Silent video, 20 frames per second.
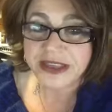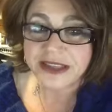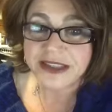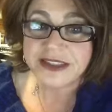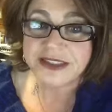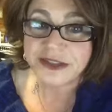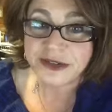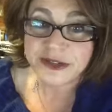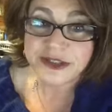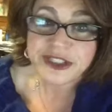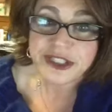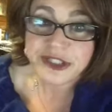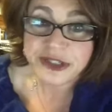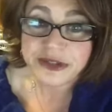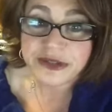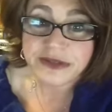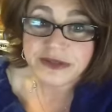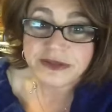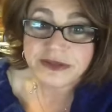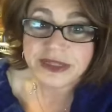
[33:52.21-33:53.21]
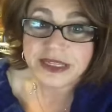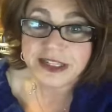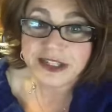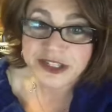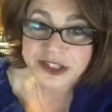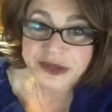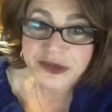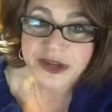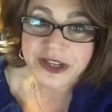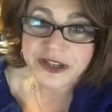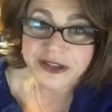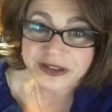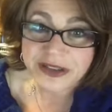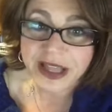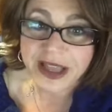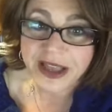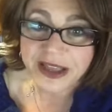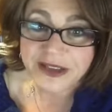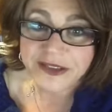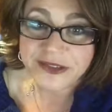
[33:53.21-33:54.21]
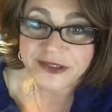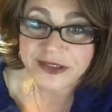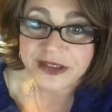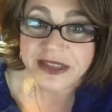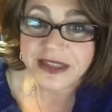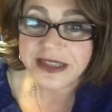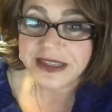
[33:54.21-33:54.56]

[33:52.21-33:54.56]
So do enjoy your life.